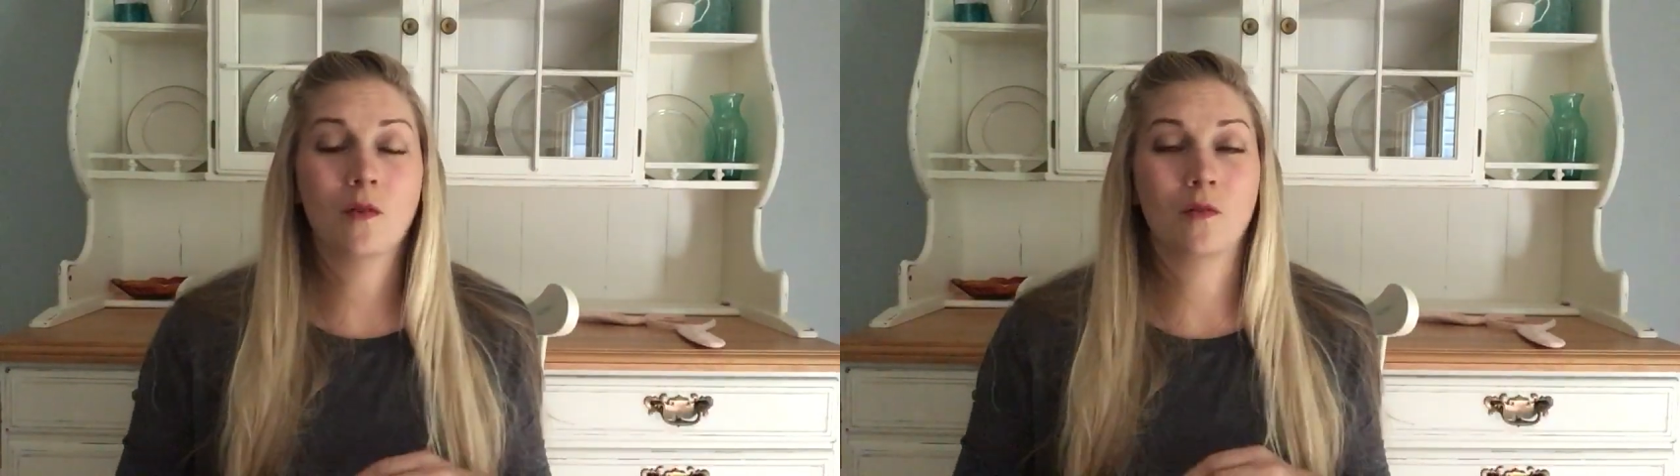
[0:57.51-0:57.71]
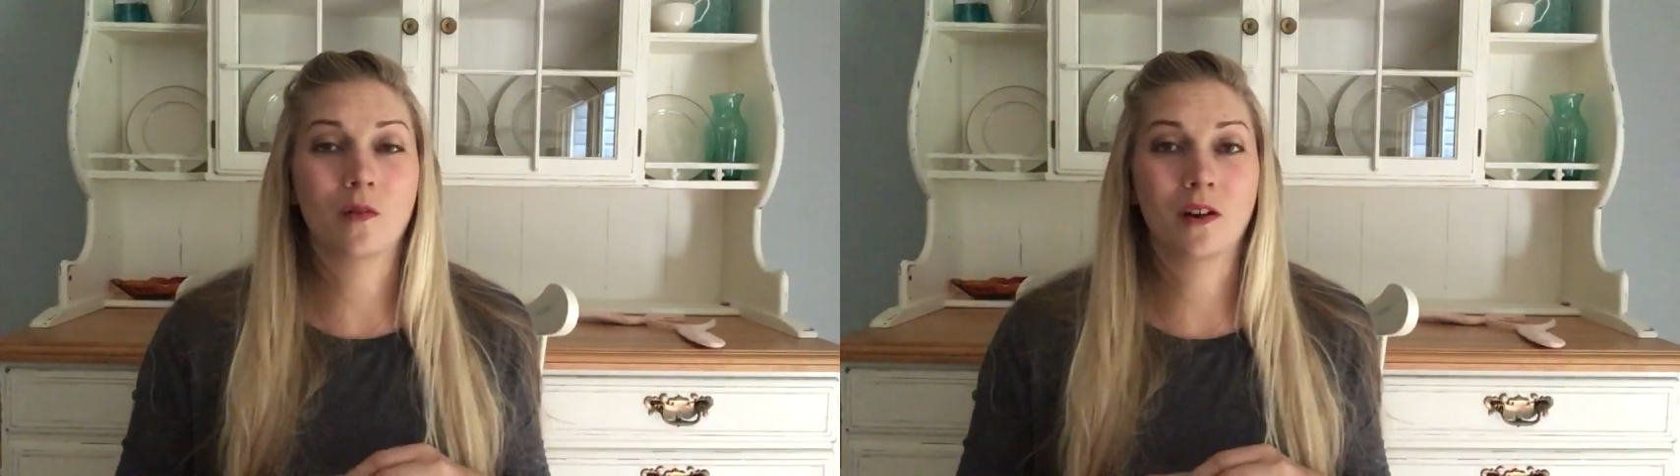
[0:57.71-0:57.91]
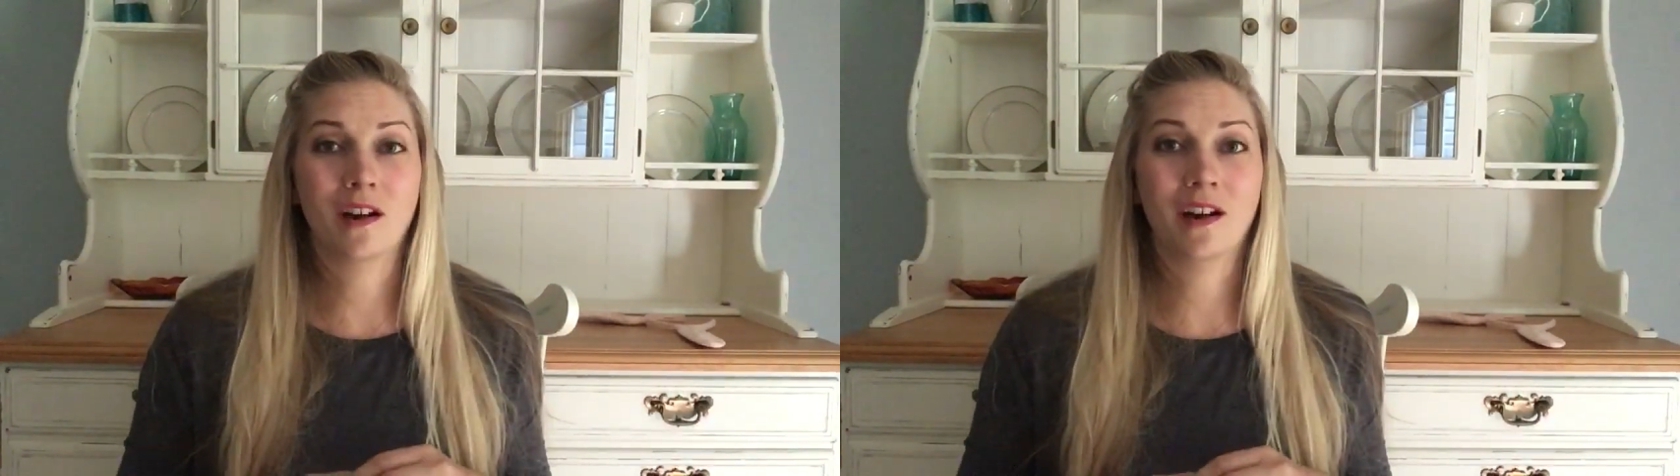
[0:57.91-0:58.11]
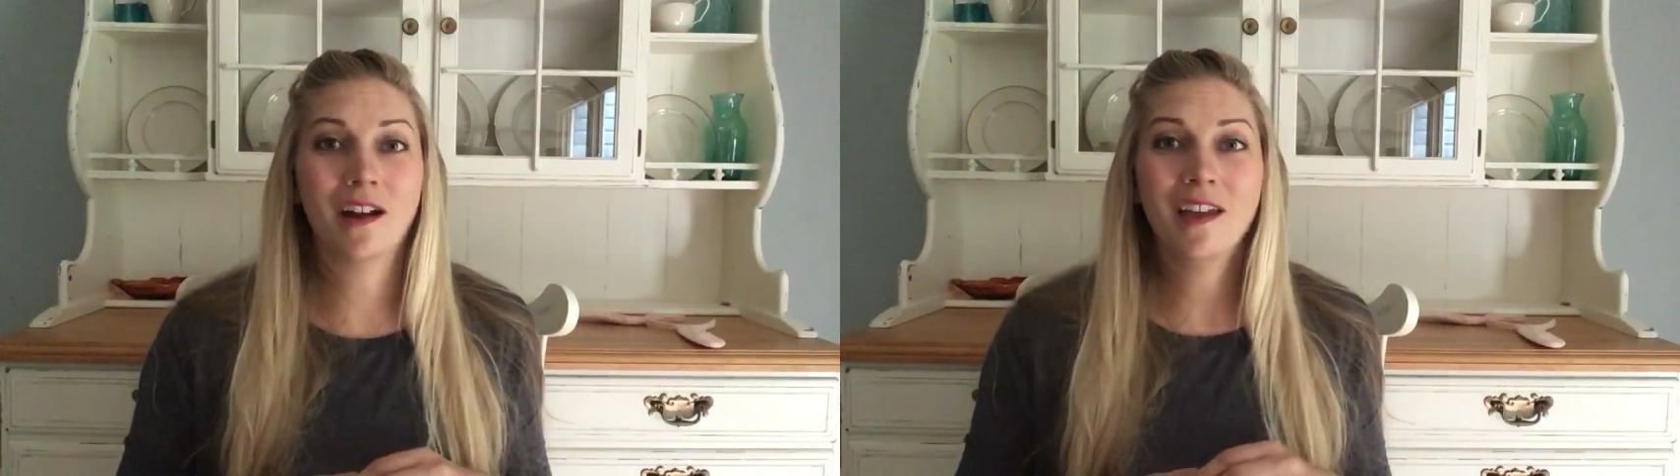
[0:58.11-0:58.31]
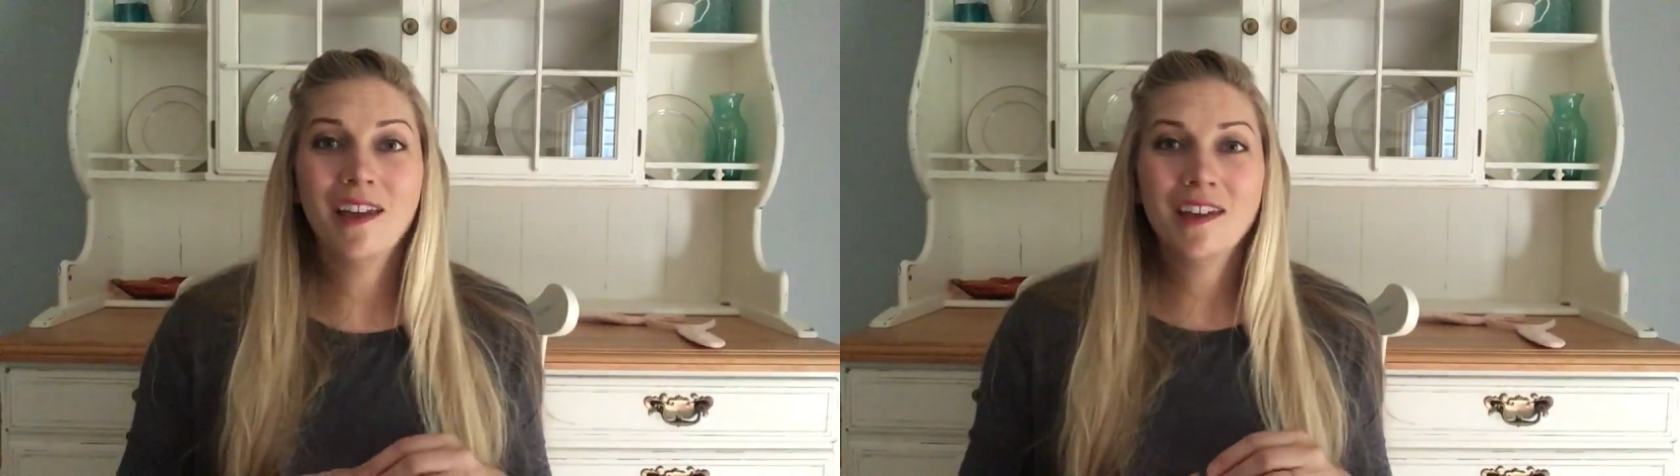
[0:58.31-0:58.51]
or
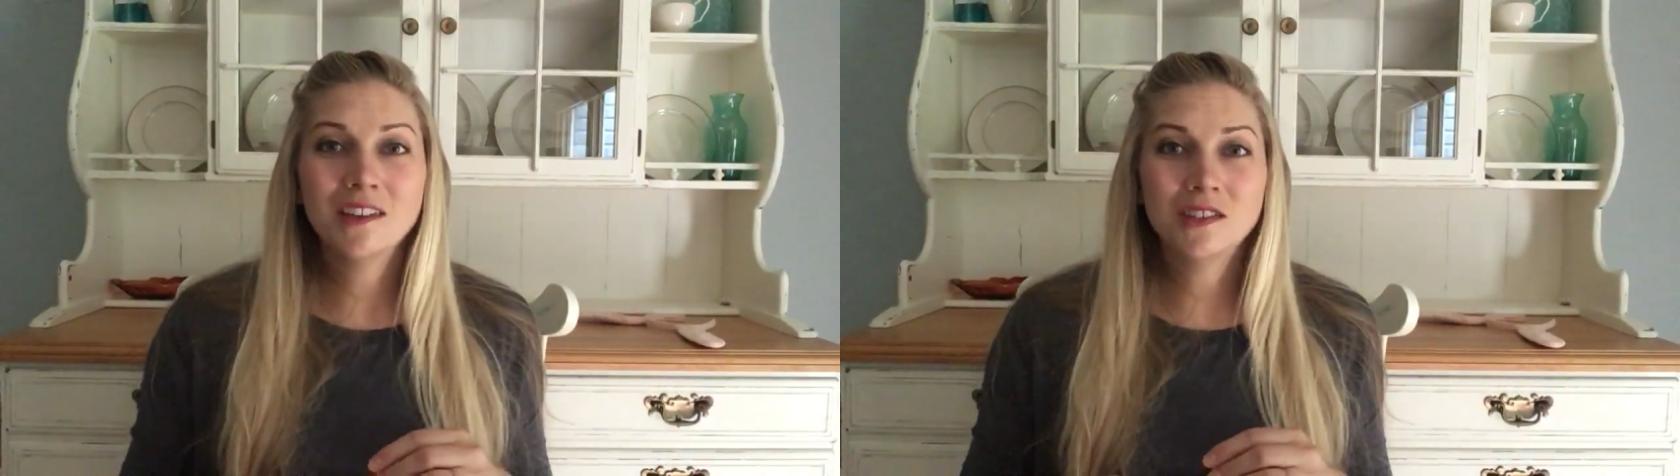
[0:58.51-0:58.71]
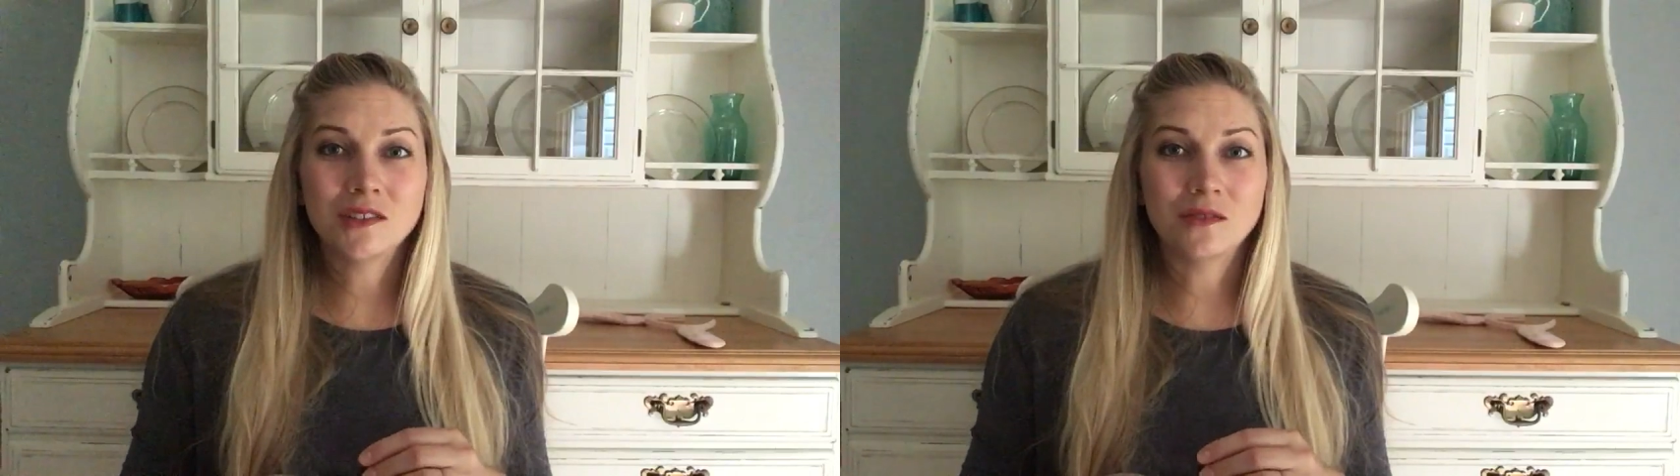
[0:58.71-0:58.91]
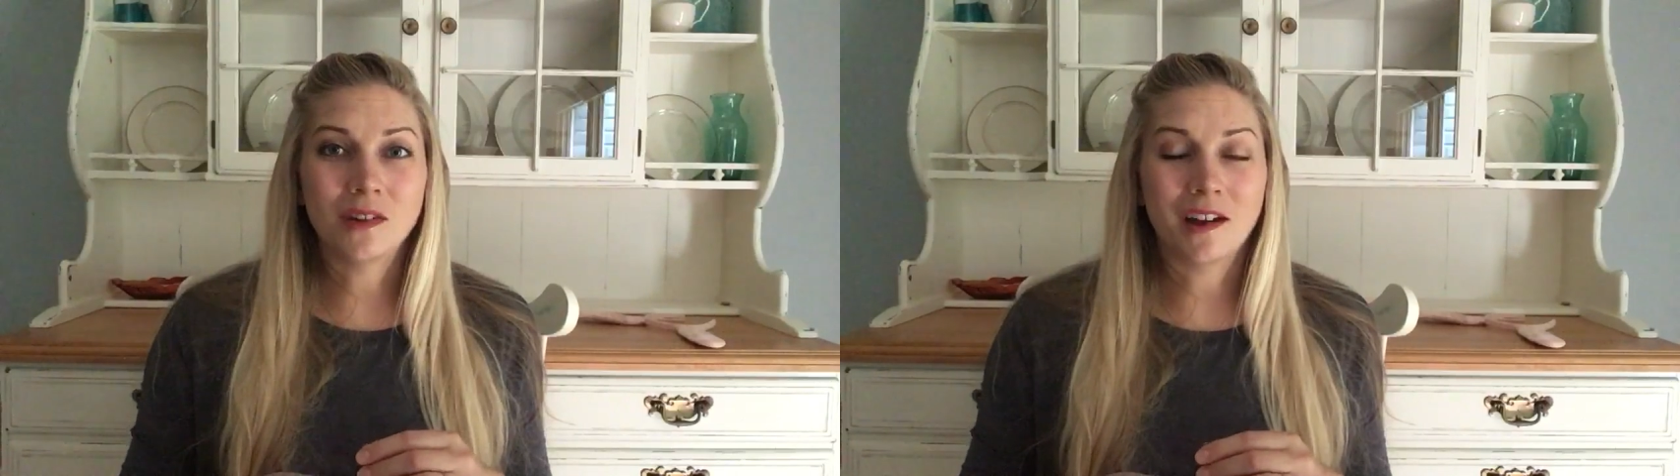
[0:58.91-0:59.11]
to